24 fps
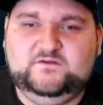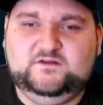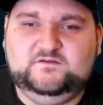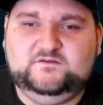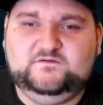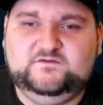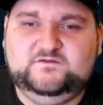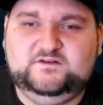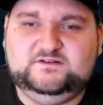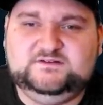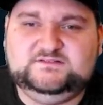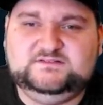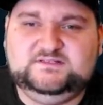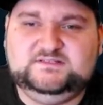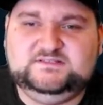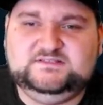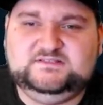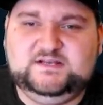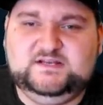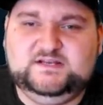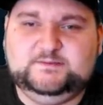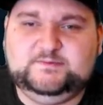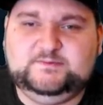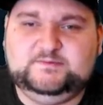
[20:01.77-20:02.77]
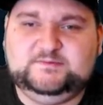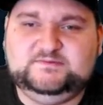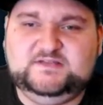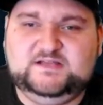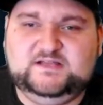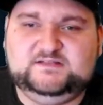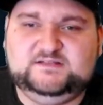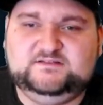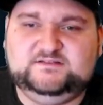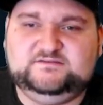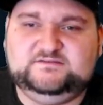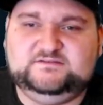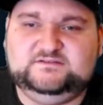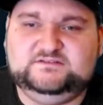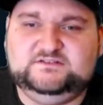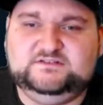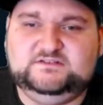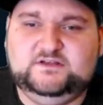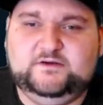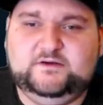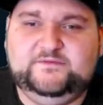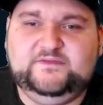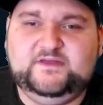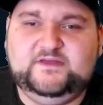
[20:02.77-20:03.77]
First, they set up objectives as
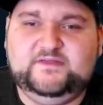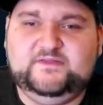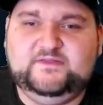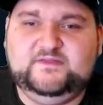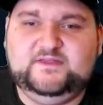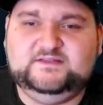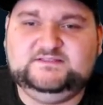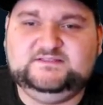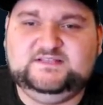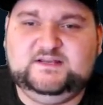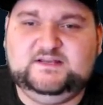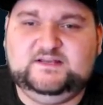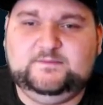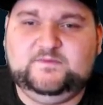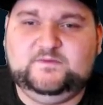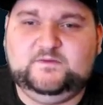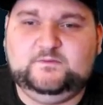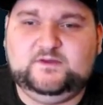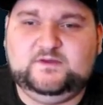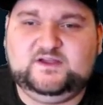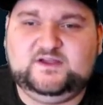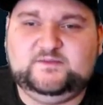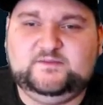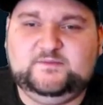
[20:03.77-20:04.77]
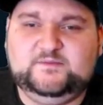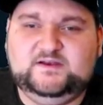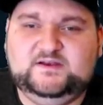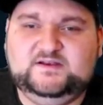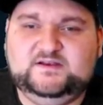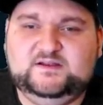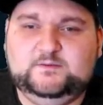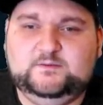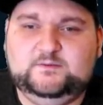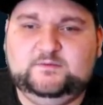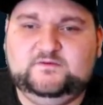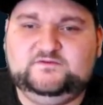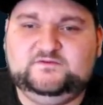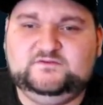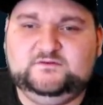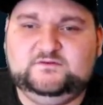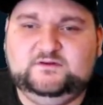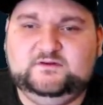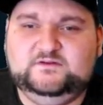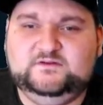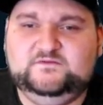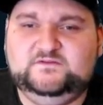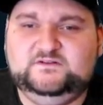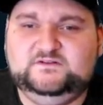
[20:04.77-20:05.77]
shown. Then they set up the recommended number of terrain
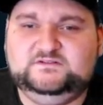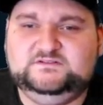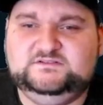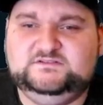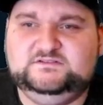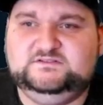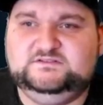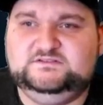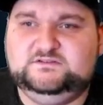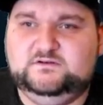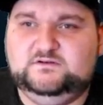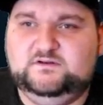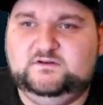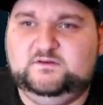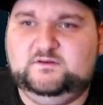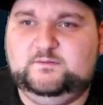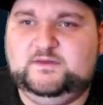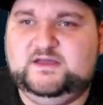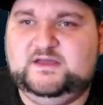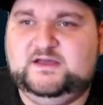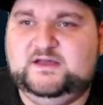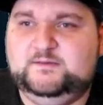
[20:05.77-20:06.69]
features as shown on the map.